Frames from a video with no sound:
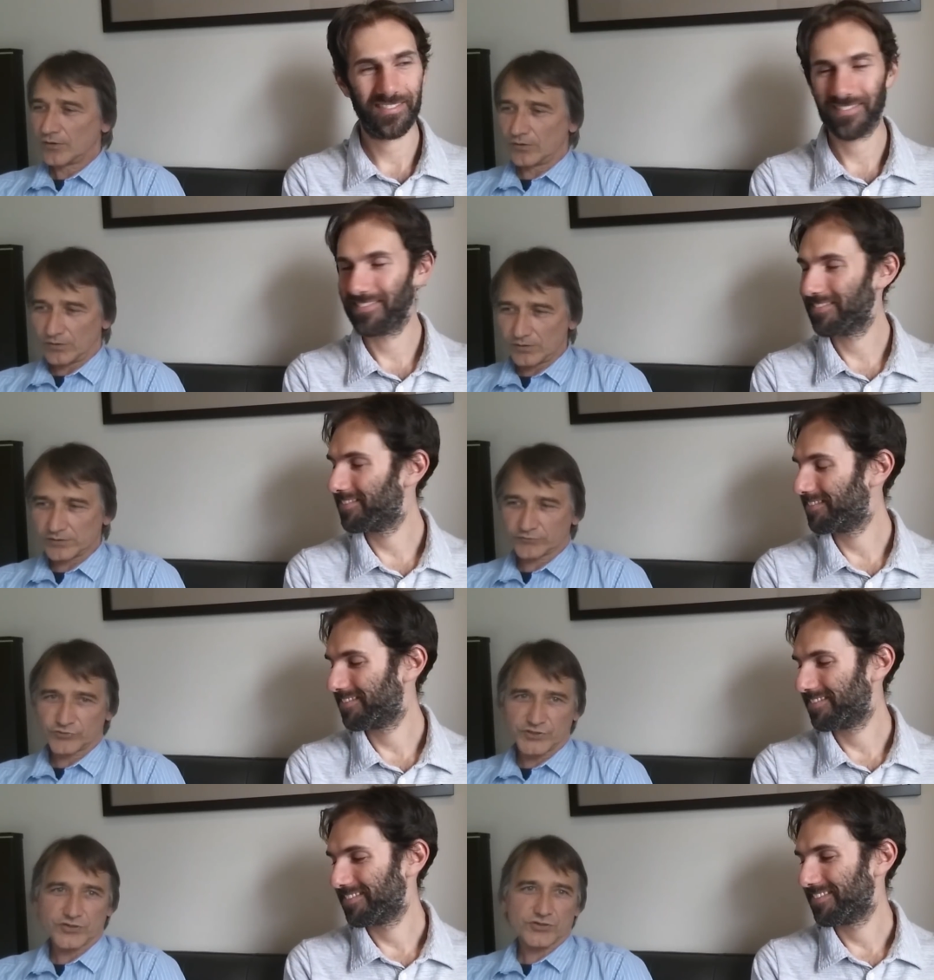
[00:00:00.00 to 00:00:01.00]
Speaker 1: all
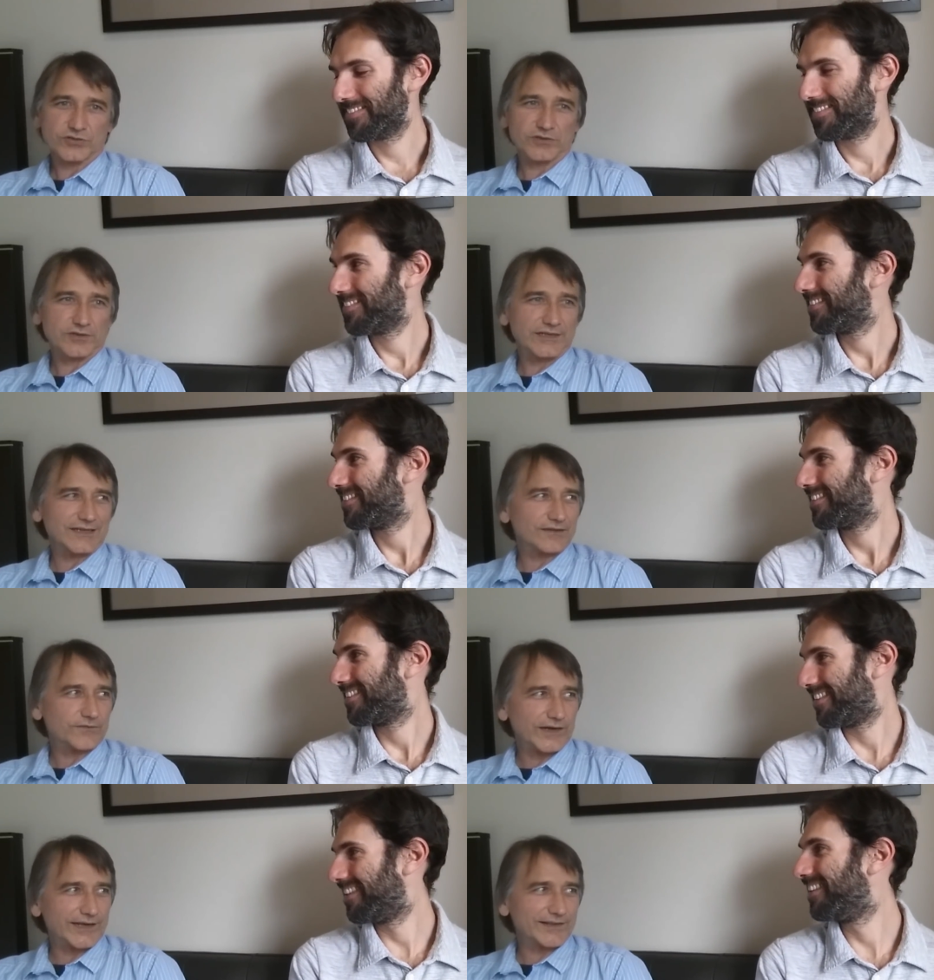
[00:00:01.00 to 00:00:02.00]
traditional
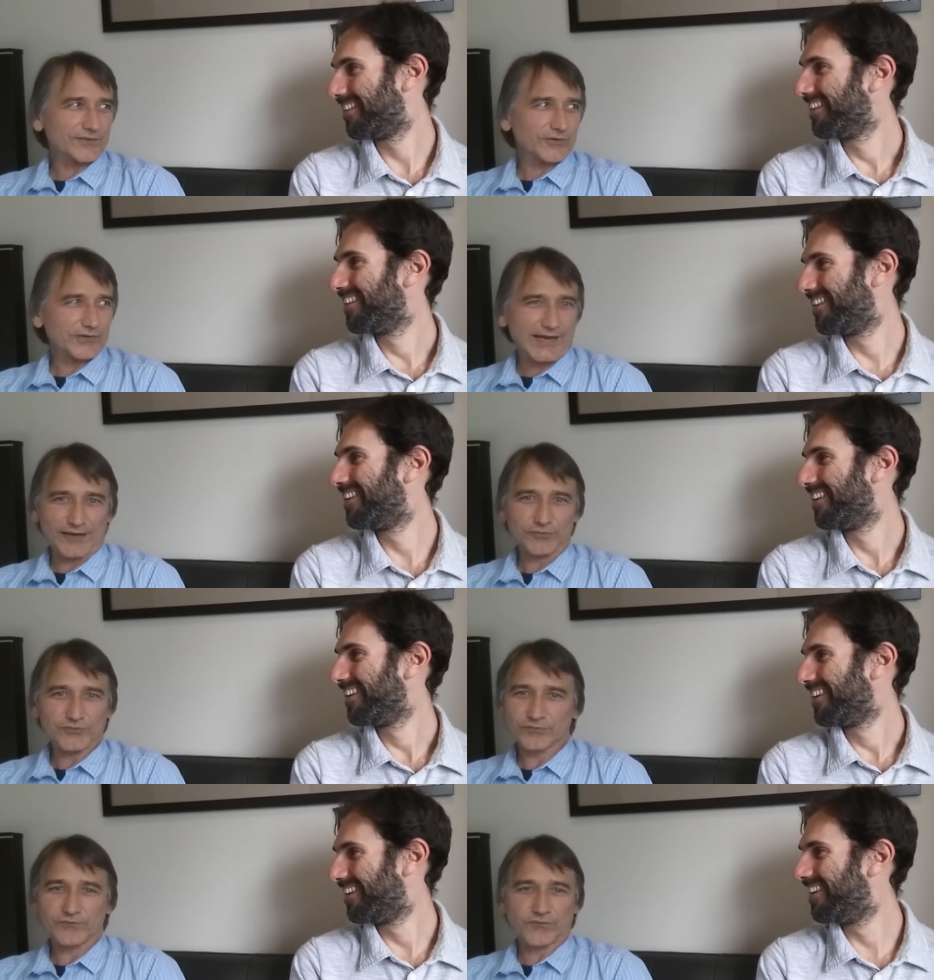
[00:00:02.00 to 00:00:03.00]
advice on how
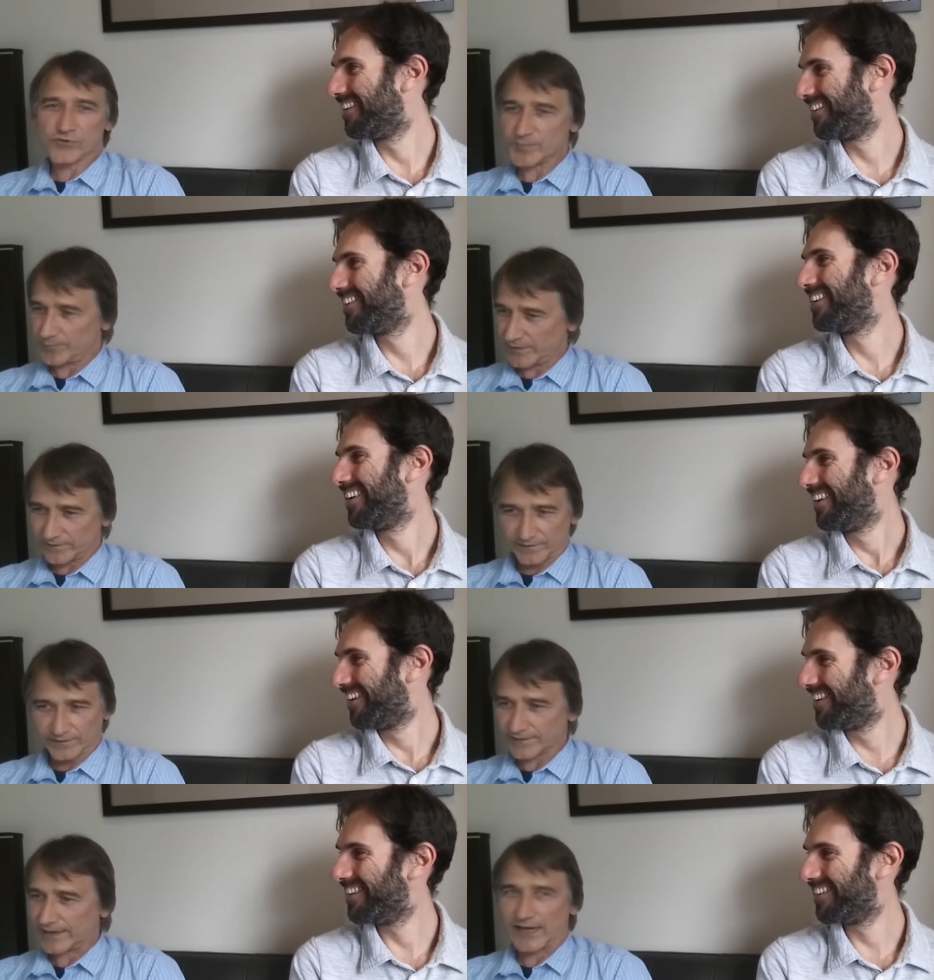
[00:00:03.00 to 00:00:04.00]
to form a
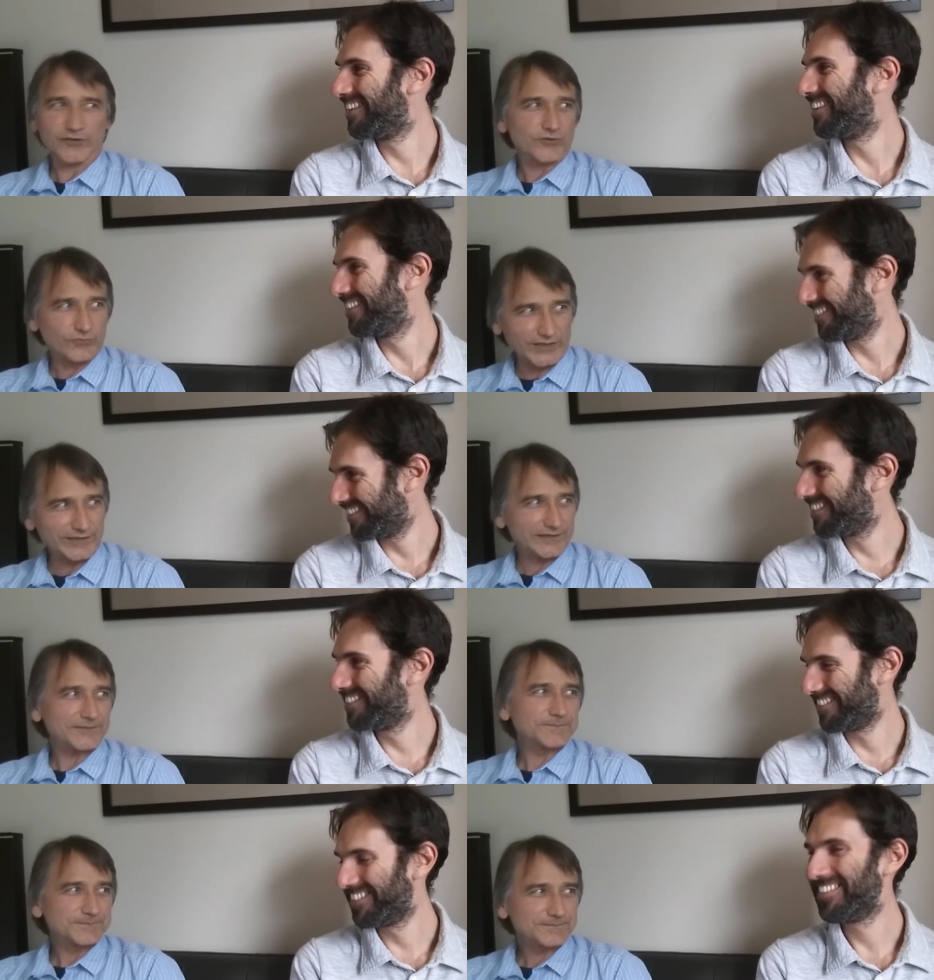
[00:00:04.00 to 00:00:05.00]
business and how to run
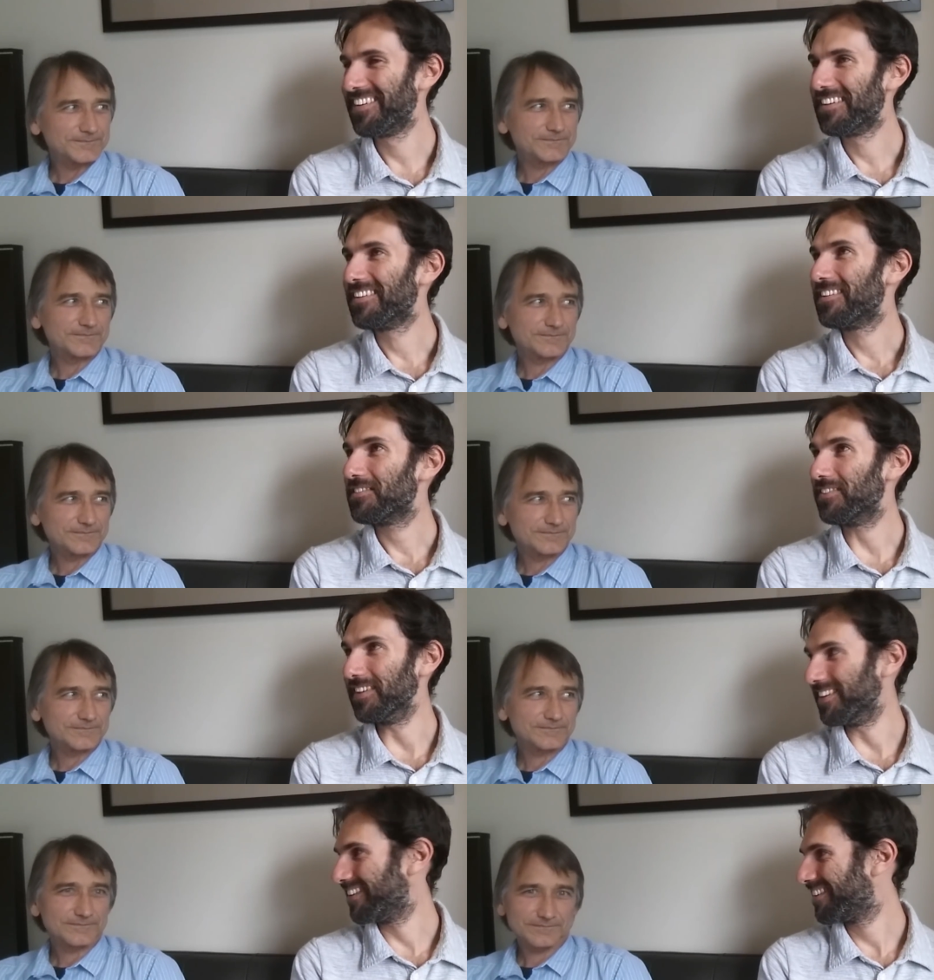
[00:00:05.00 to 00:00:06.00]
it.
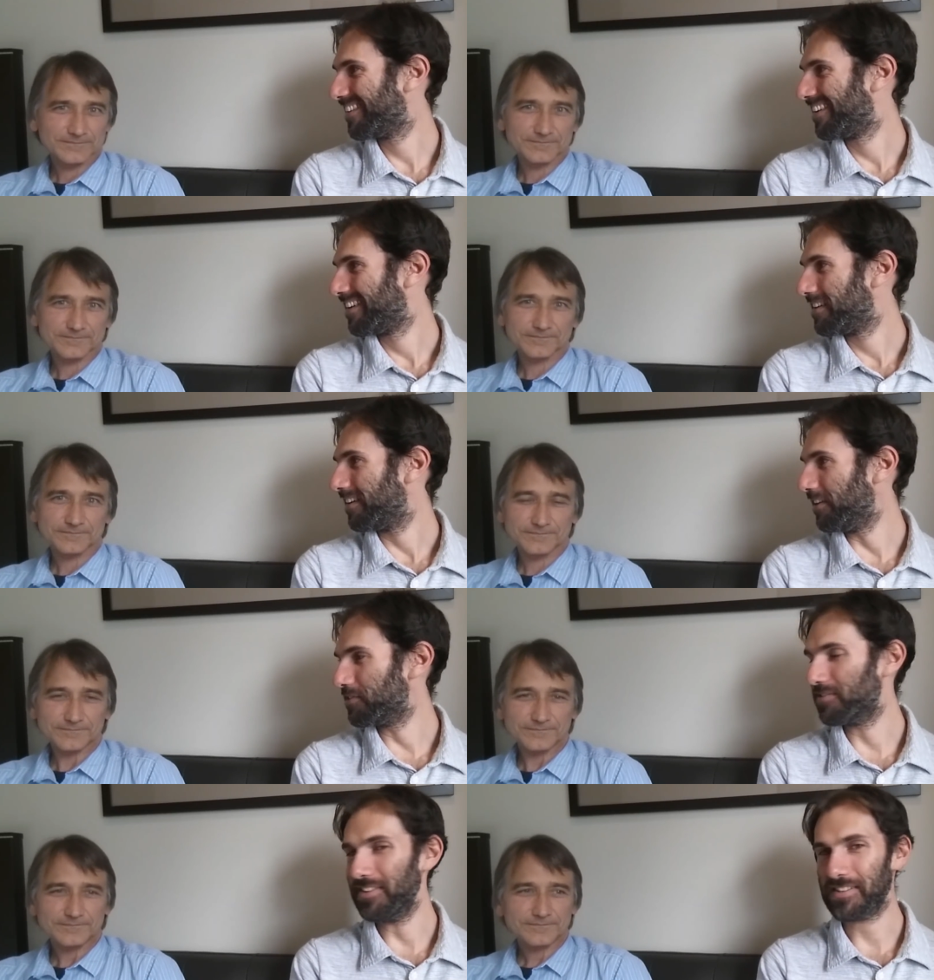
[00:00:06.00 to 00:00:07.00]
Speaker 2: Funny. You know,
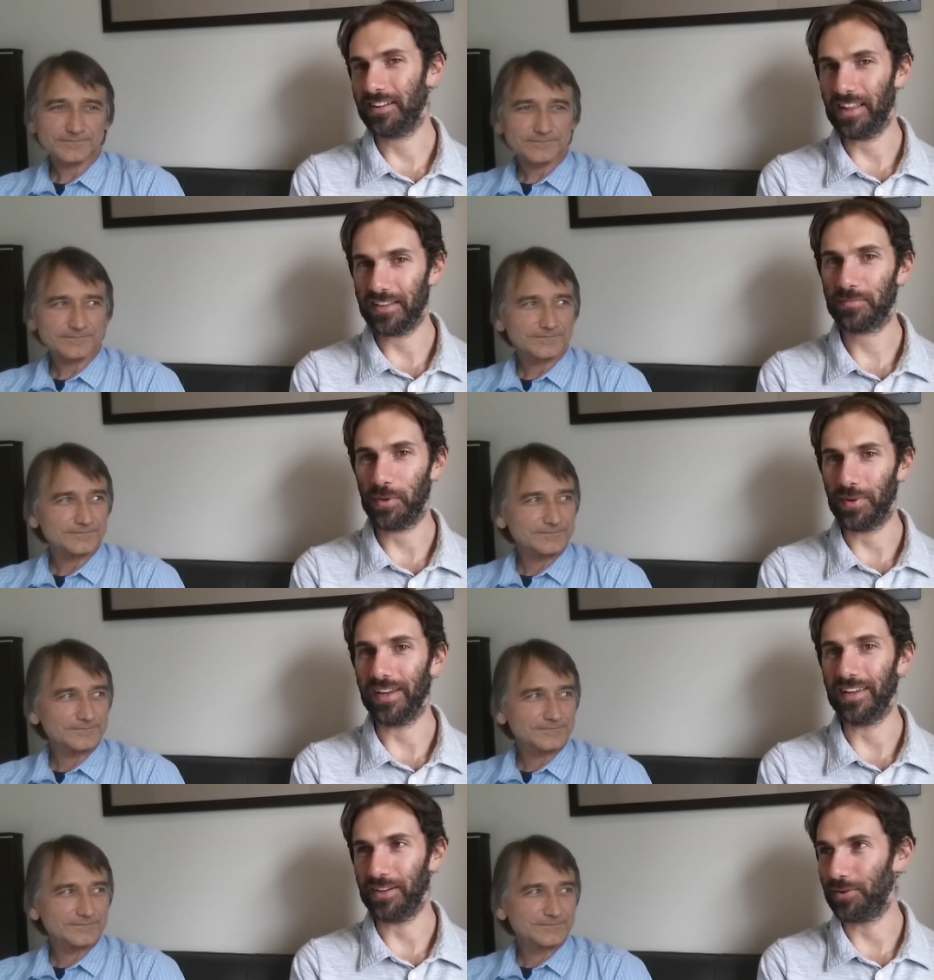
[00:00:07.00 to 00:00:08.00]
traditional Aspie
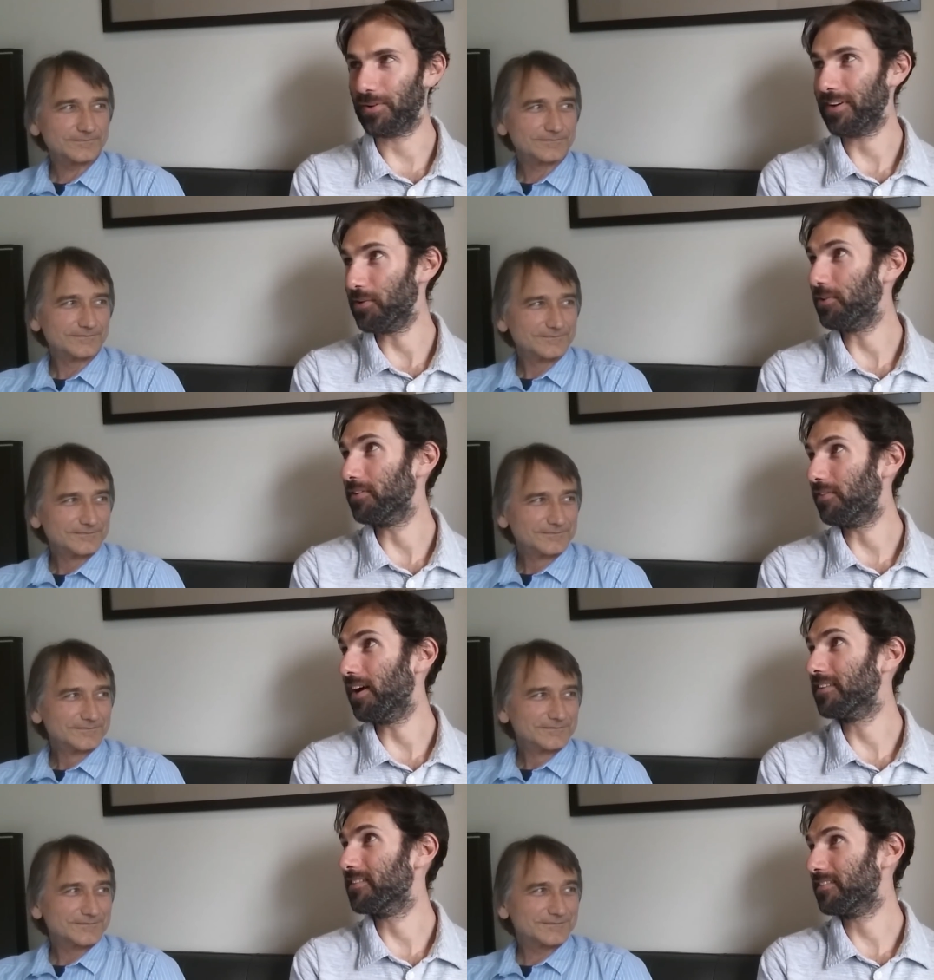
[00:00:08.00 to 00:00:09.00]
way, ignoring all
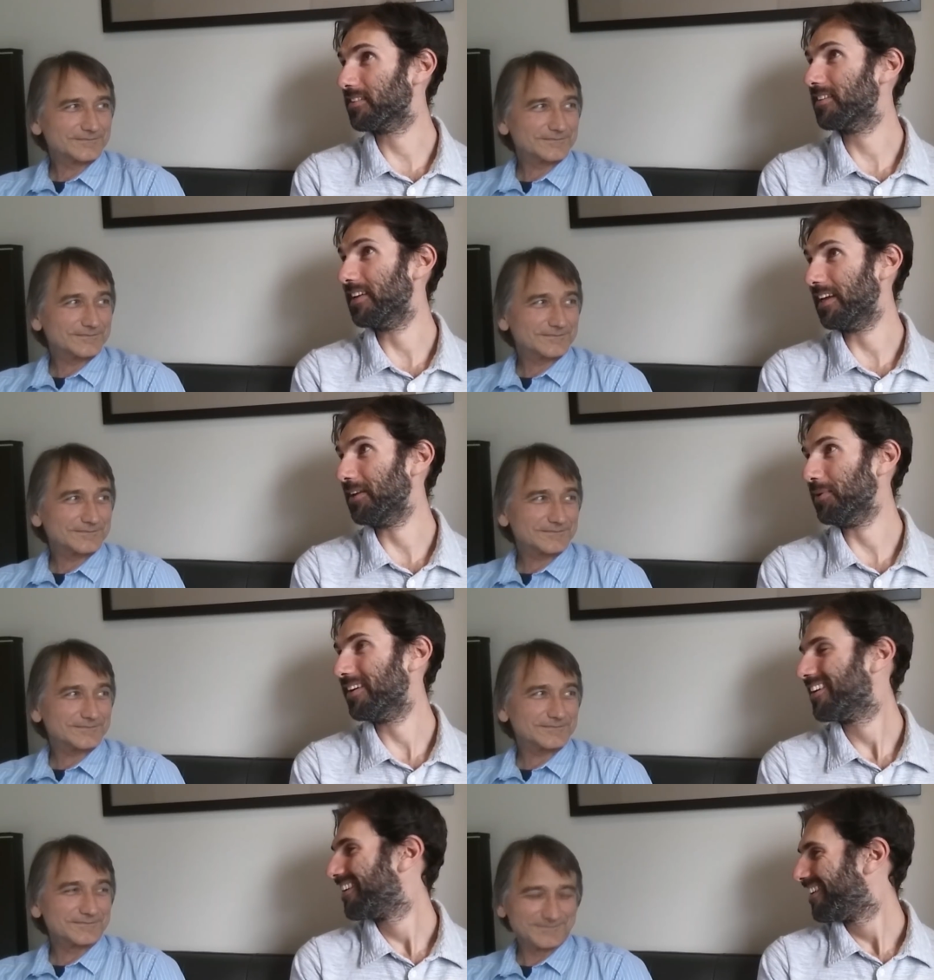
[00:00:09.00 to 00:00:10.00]
advice and succeeding
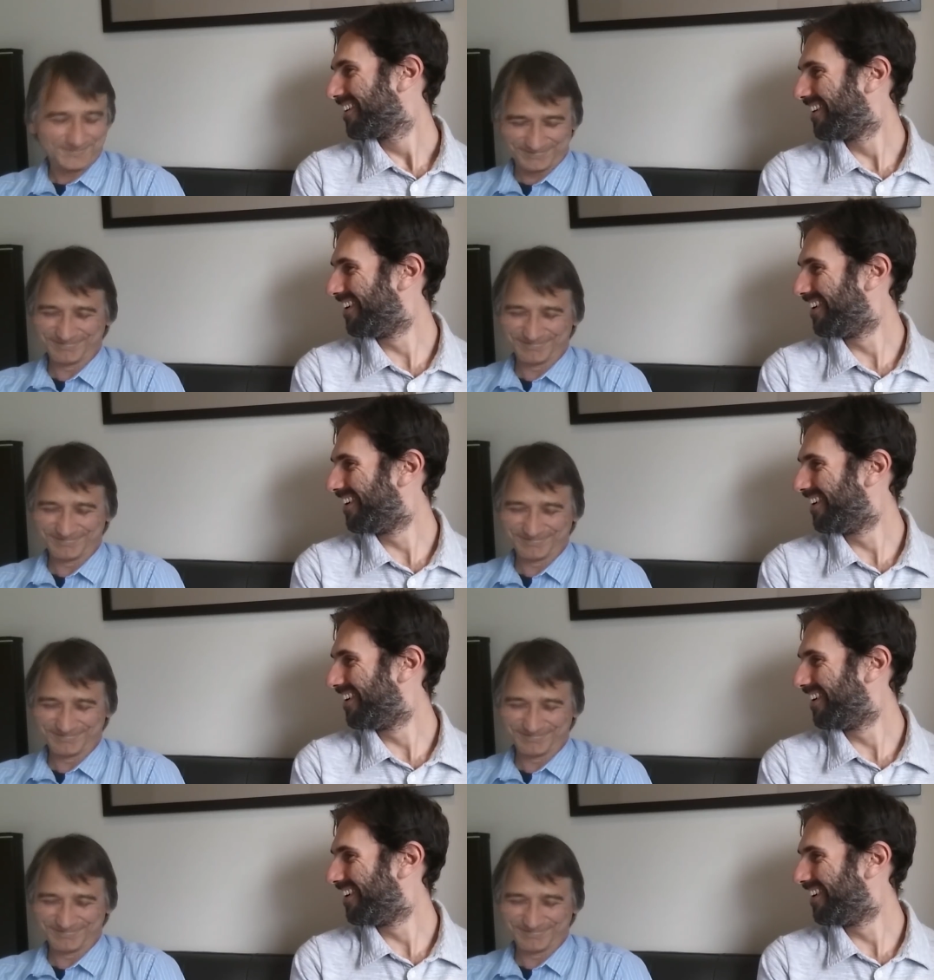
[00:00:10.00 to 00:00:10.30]
anyway.